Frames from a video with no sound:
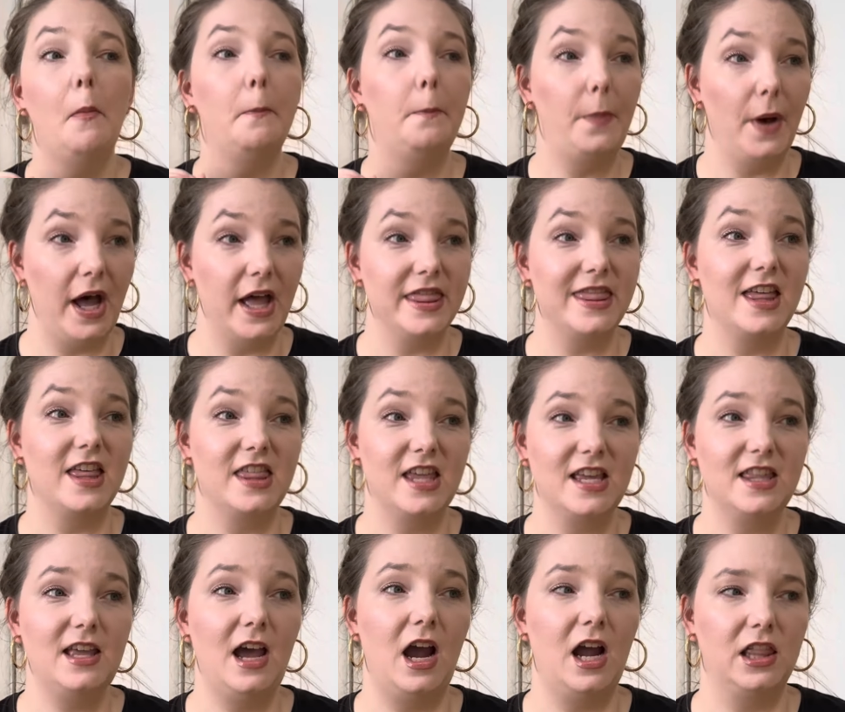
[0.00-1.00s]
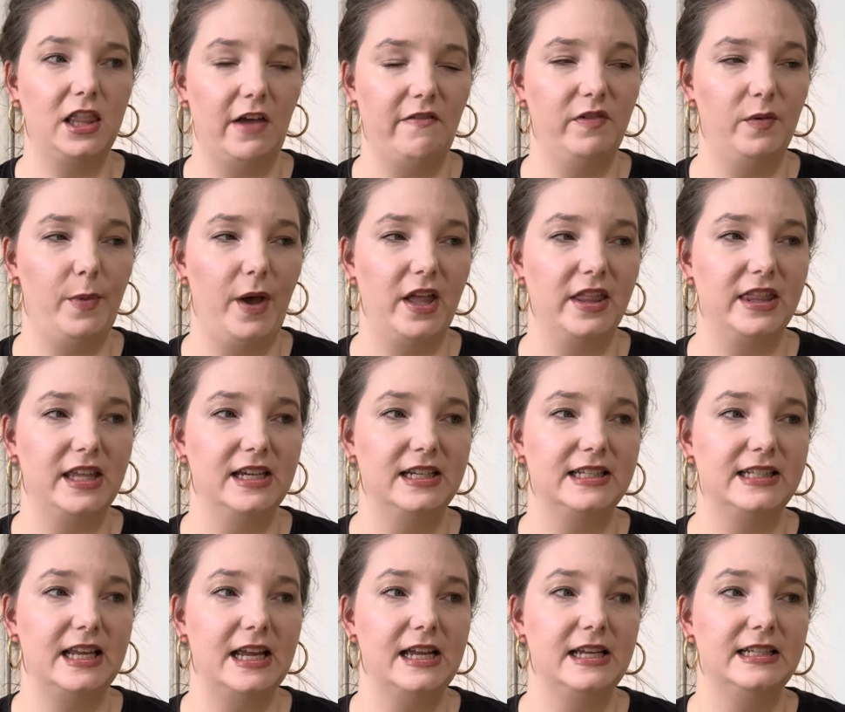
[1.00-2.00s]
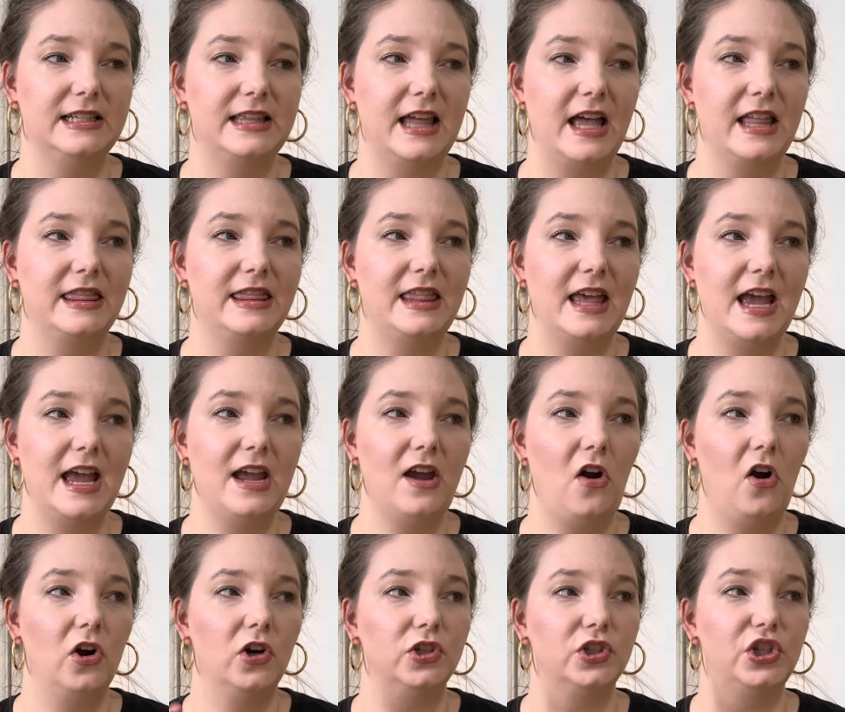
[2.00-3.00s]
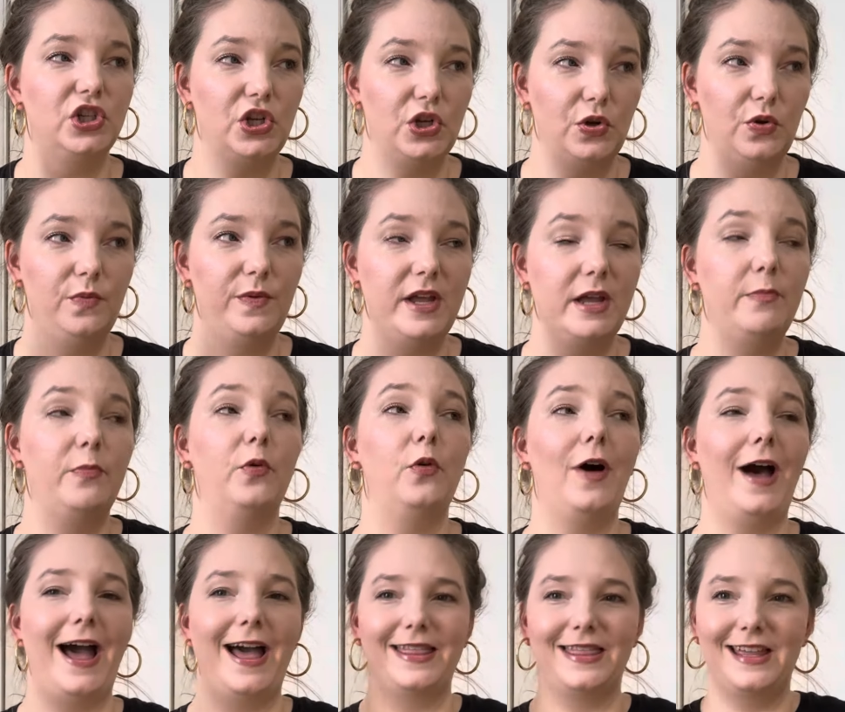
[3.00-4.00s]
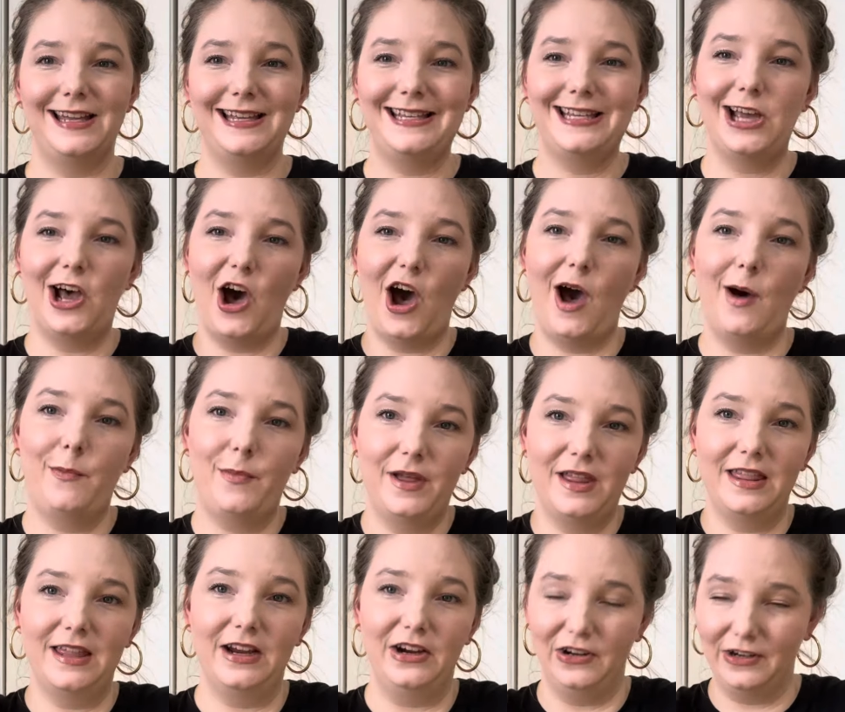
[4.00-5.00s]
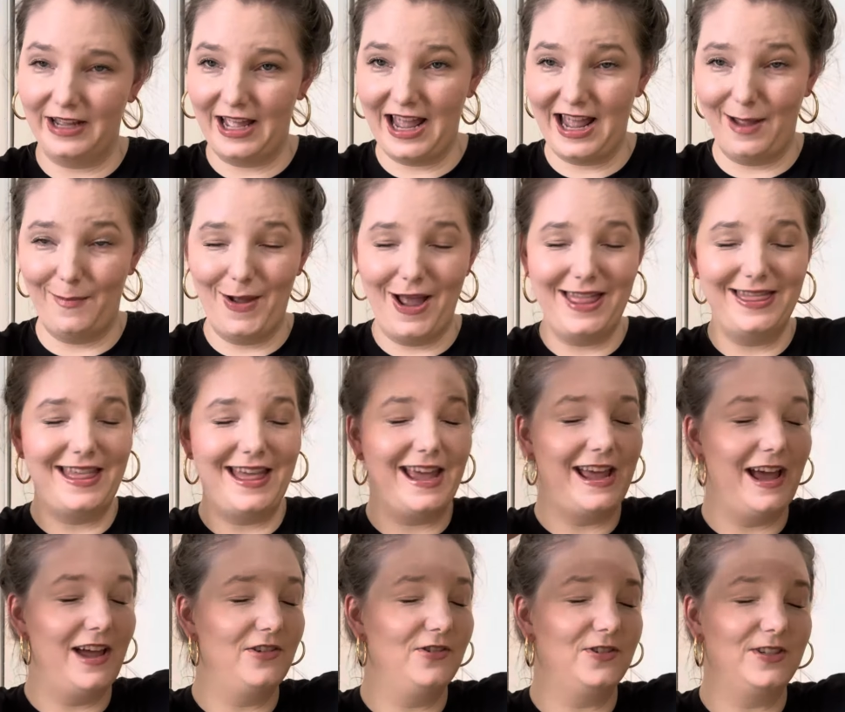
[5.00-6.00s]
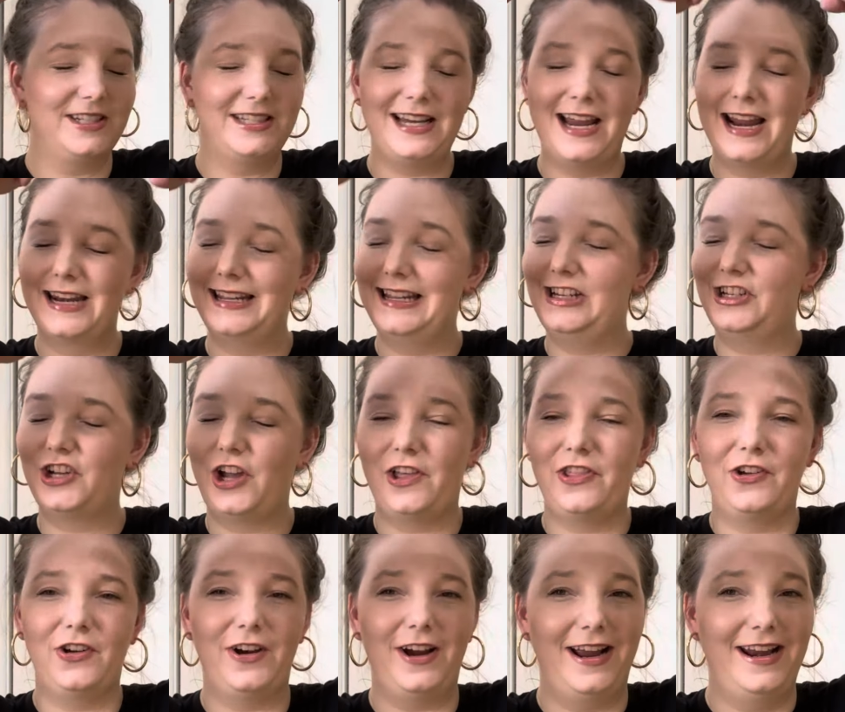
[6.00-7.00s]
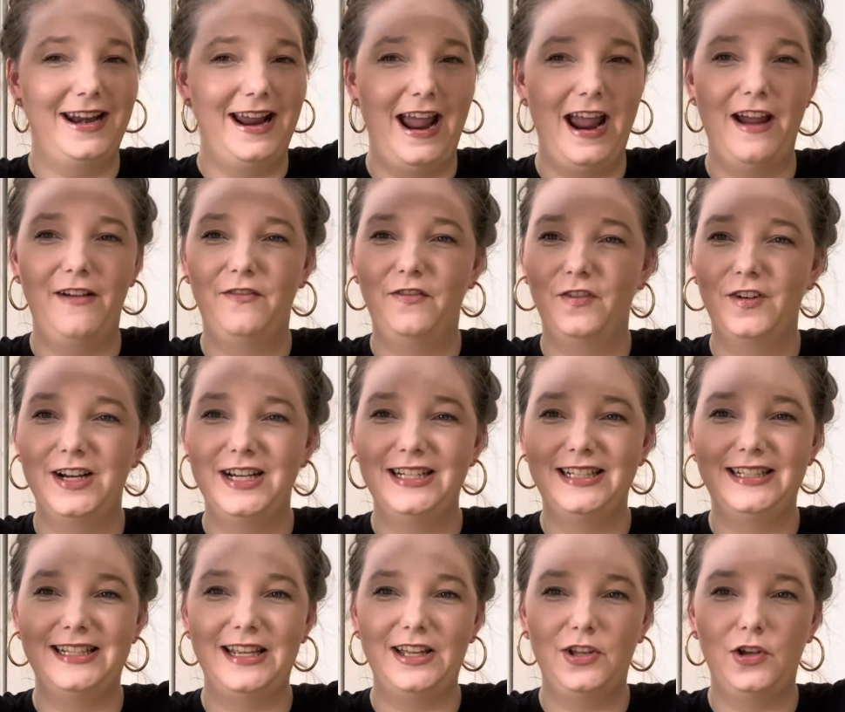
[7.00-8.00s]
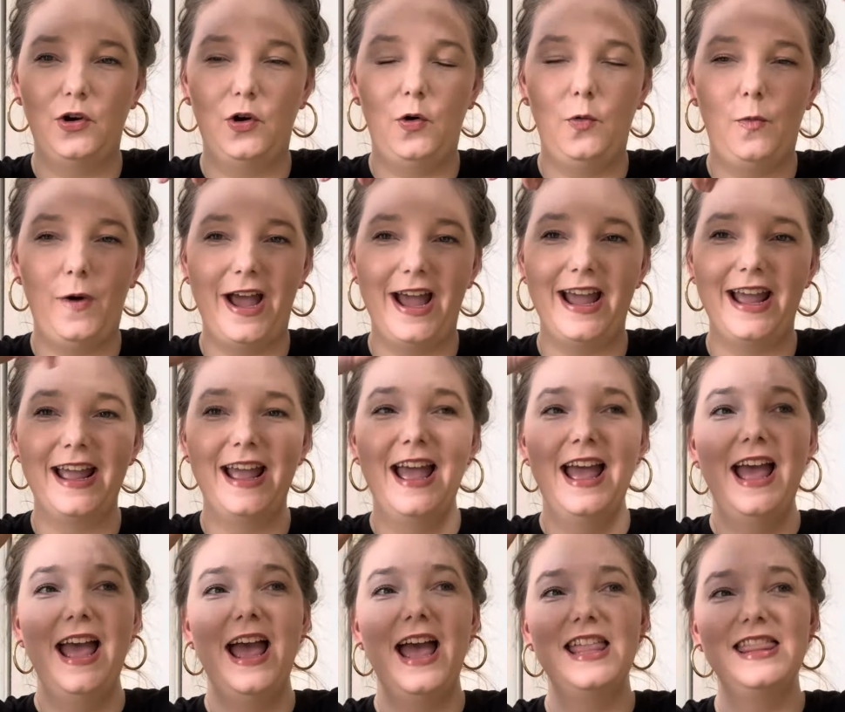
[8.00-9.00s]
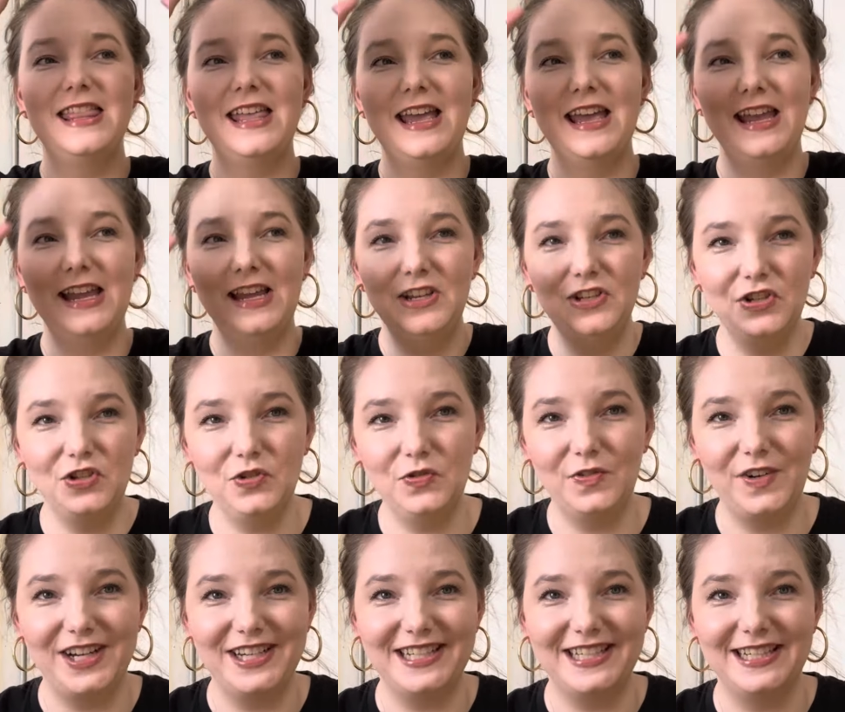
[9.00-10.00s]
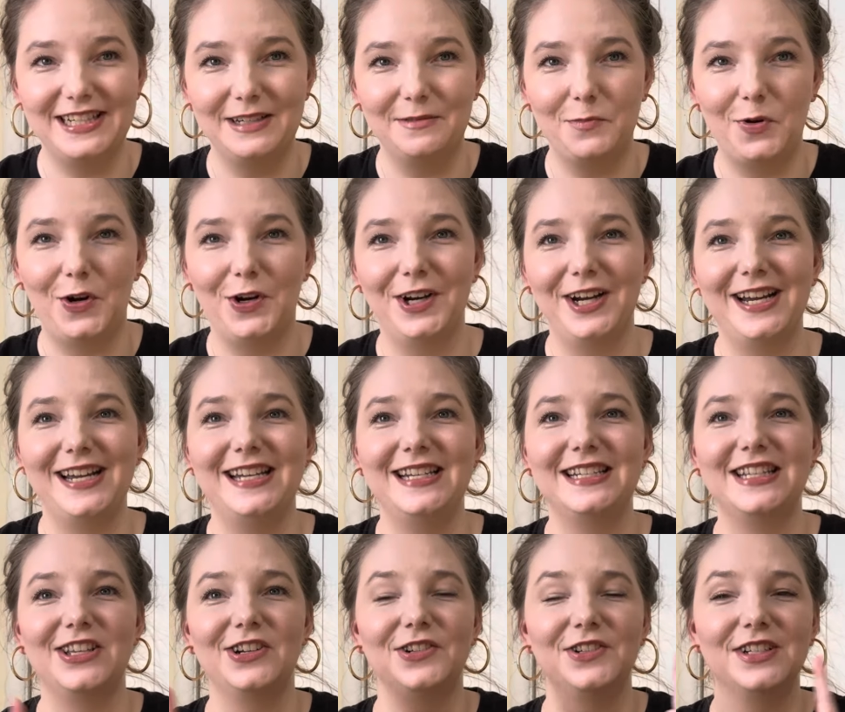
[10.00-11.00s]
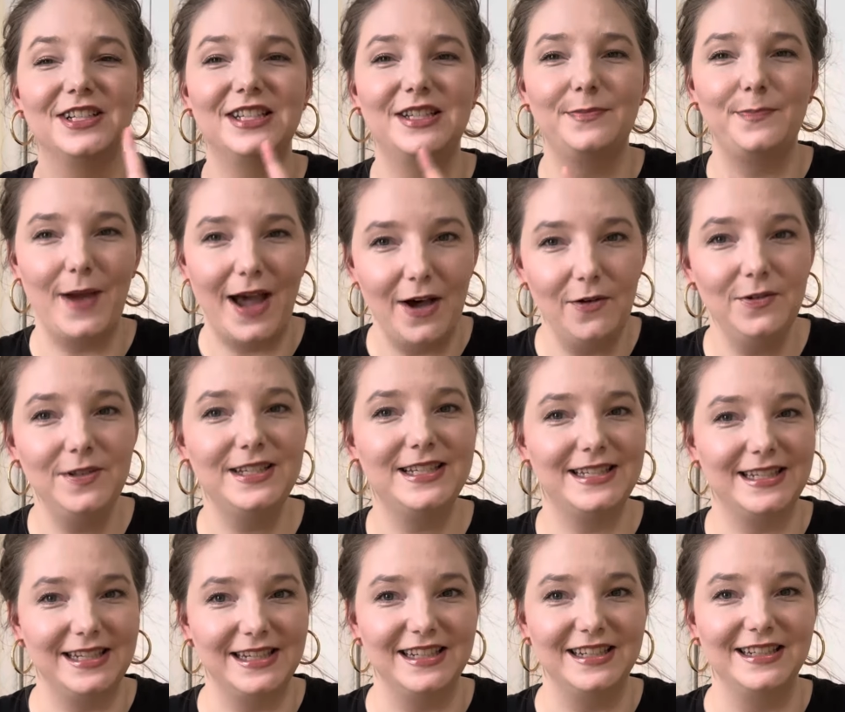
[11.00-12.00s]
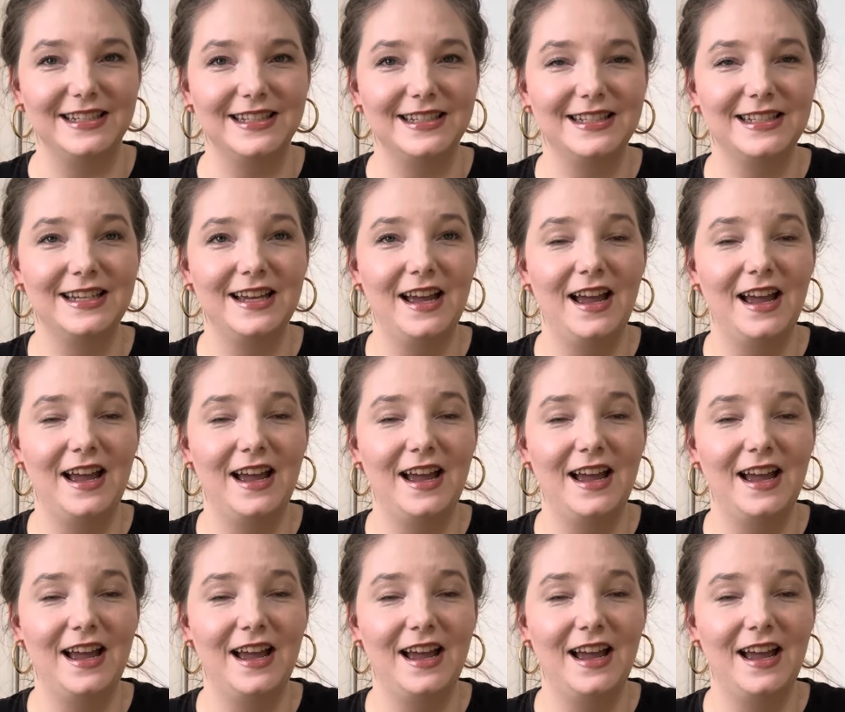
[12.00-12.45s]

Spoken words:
But the thing that I love about this is that they are two people at the top of their game and they understand each other in every single way. And the interesting part is their spouses